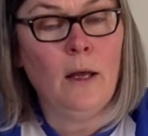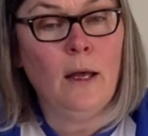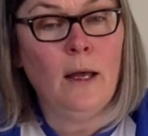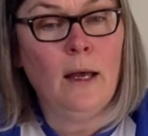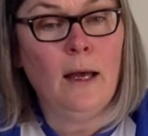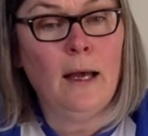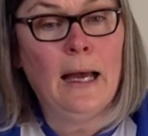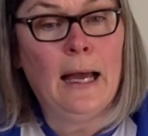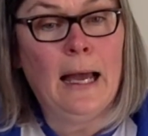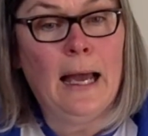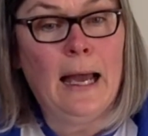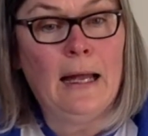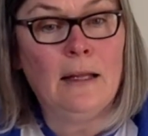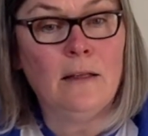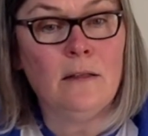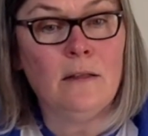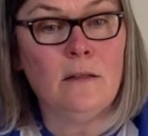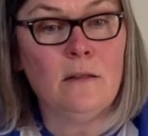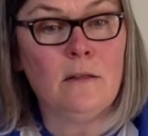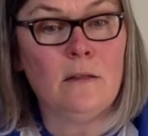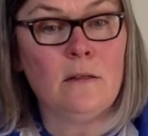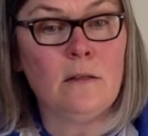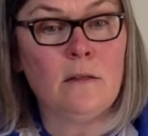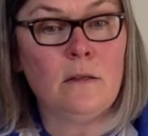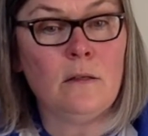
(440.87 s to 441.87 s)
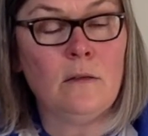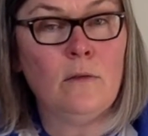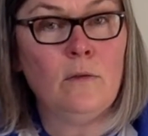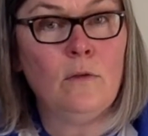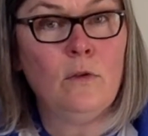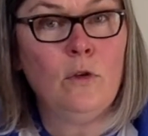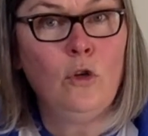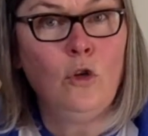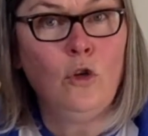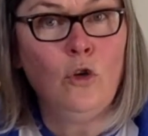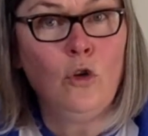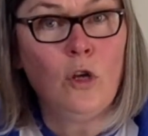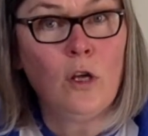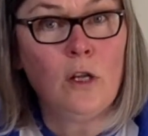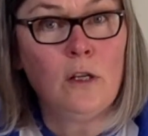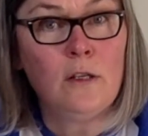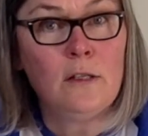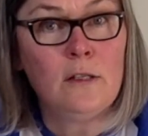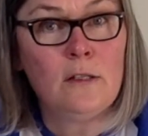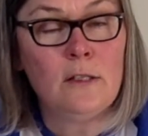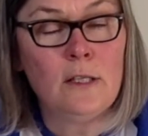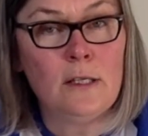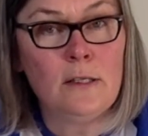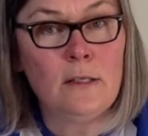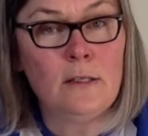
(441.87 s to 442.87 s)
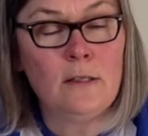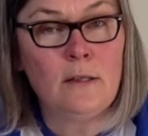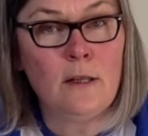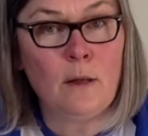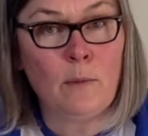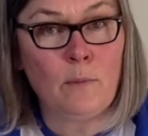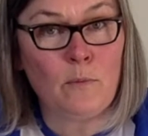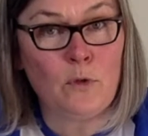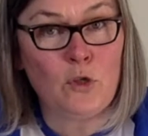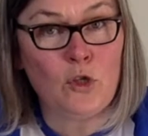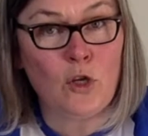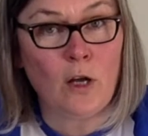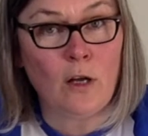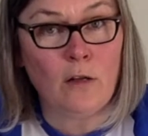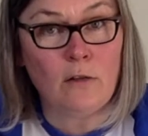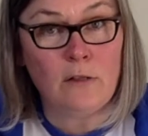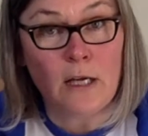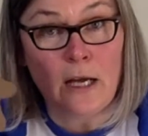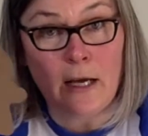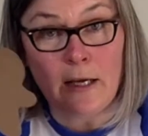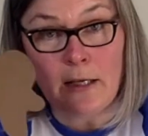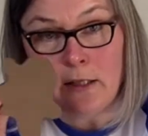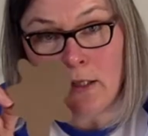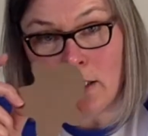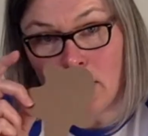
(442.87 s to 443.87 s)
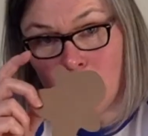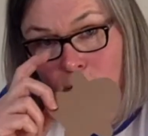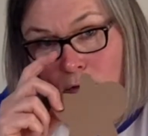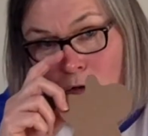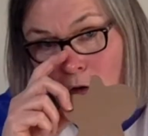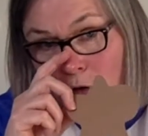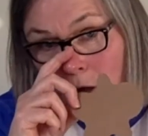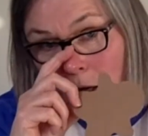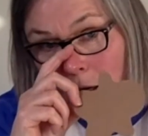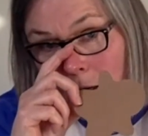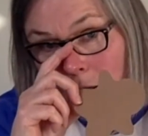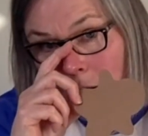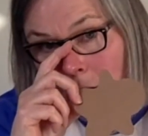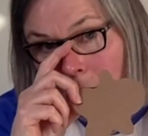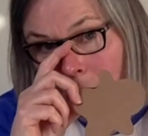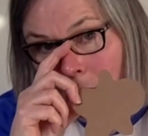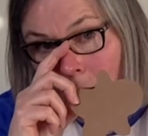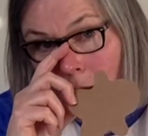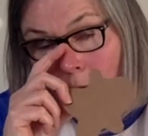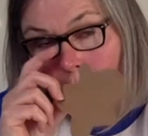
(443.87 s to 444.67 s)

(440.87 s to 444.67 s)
and you can assist the child hiding if you like.